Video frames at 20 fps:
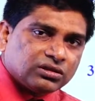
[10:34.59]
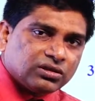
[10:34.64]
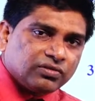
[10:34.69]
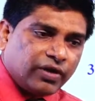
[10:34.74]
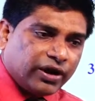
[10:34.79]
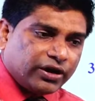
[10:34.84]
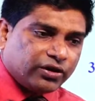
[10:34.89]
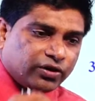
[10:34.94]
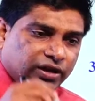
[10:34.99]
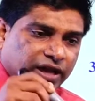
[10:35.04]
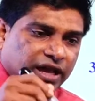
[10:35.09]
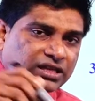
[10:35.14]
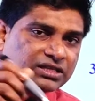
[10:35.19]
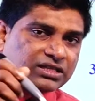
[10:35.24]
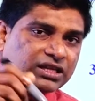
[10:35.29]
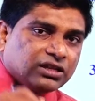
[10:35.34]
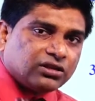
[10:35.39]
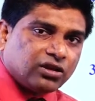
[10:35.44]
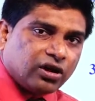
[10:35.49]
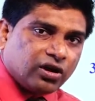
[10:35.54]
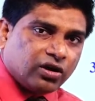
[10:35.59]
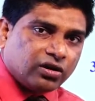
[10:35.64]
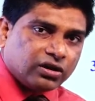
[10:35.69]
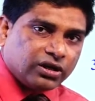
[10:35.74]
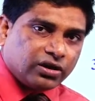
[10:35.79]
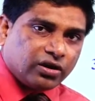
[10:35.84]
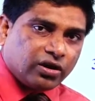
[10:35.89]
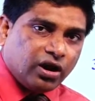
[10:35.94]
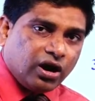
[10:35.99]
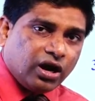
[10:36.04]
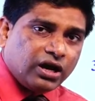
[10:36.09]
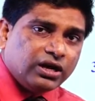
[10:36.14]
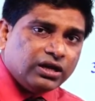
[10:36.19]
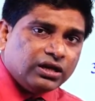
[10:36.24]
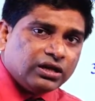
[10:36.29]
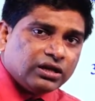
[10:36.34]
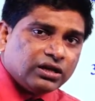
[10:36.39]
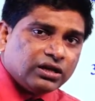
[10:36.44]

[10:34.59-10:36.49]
what you can see on the road